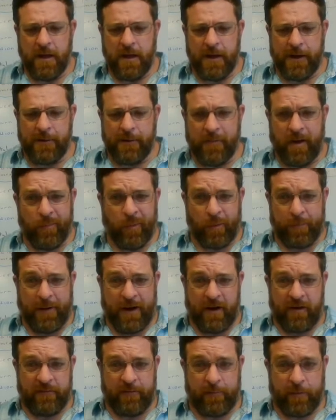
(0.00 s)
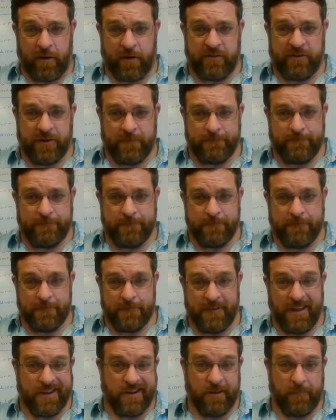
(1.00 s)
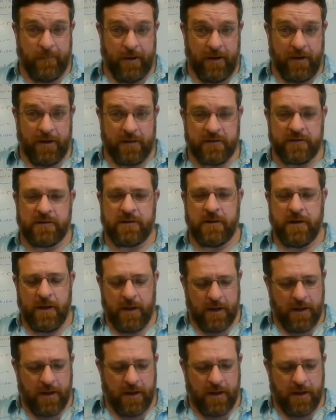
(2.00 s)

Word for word: Um, a more powerful person, like your boss,